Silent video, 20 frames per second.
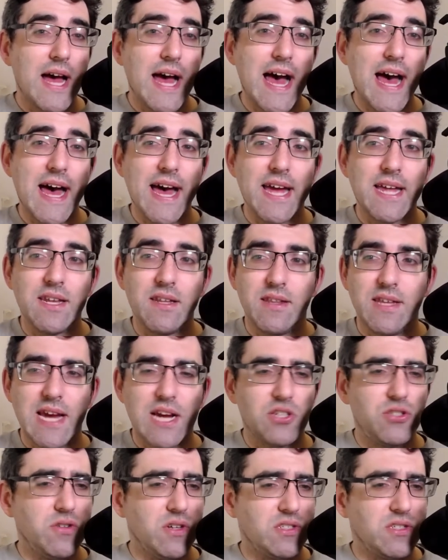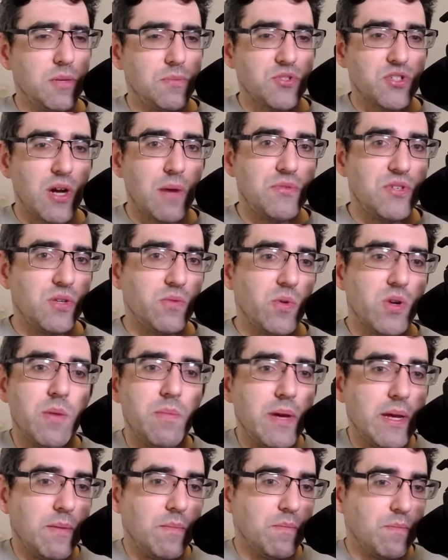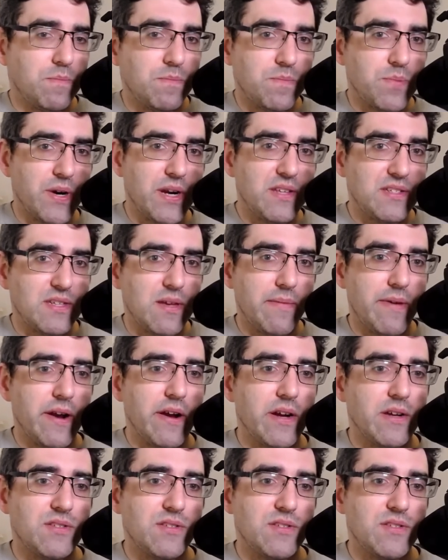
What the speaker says: And the actual subscription would have been pretty similar.